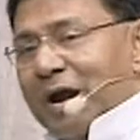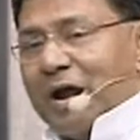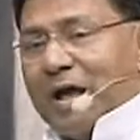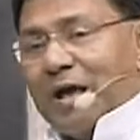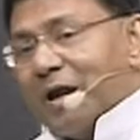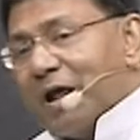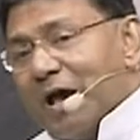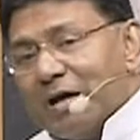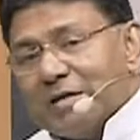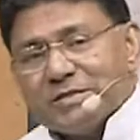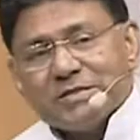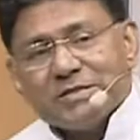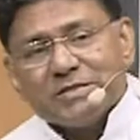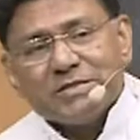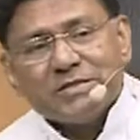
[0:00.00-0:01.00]
it
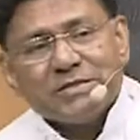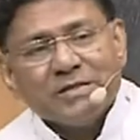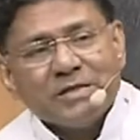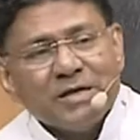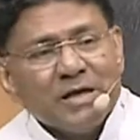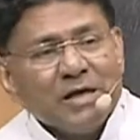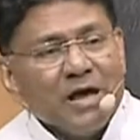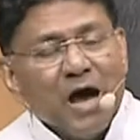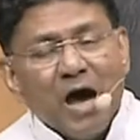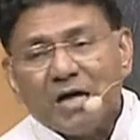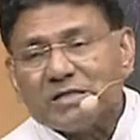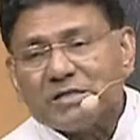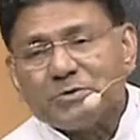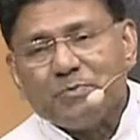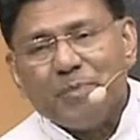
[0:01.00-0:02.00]
is
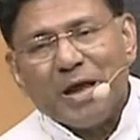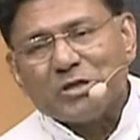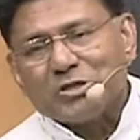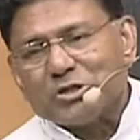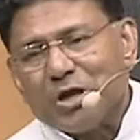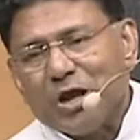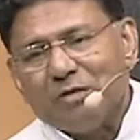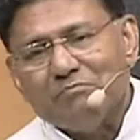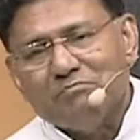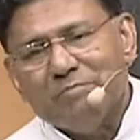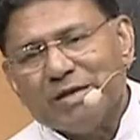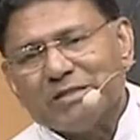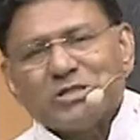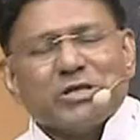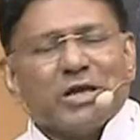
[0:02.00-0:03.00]
a special
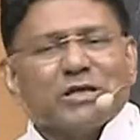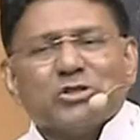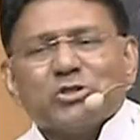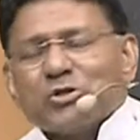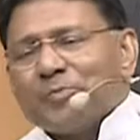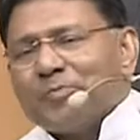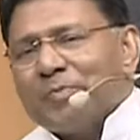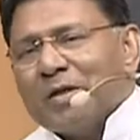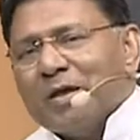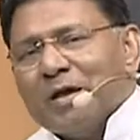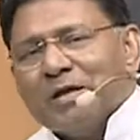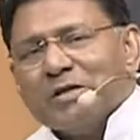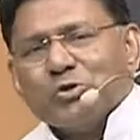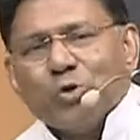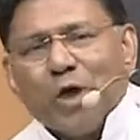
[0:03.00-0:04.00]
message
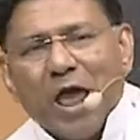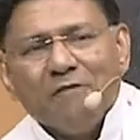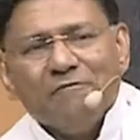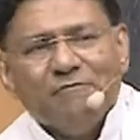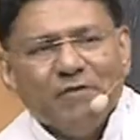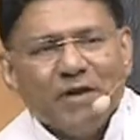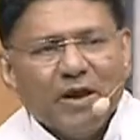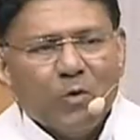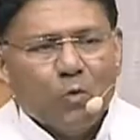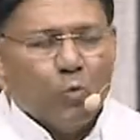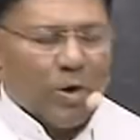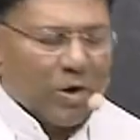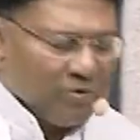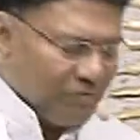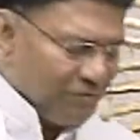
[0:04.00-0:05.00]
to every
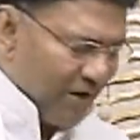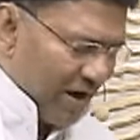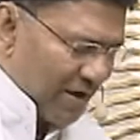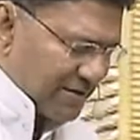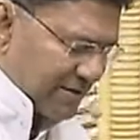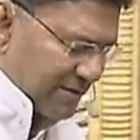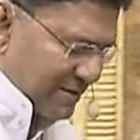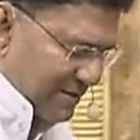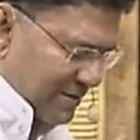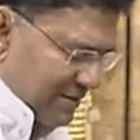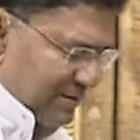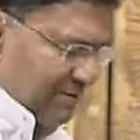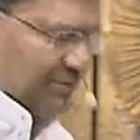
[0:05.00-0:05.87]
one of us.